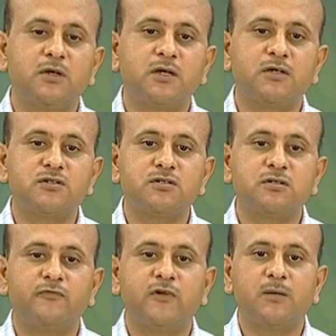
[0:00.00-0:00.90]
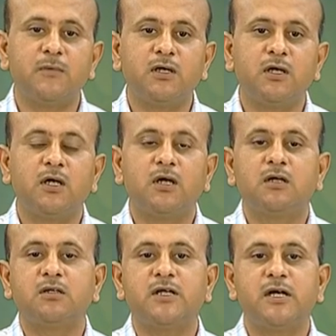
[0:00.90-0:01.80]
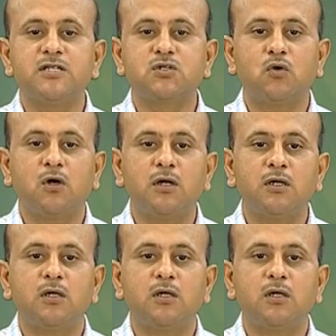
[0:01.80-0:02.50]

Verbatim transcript: tungsten filament that is called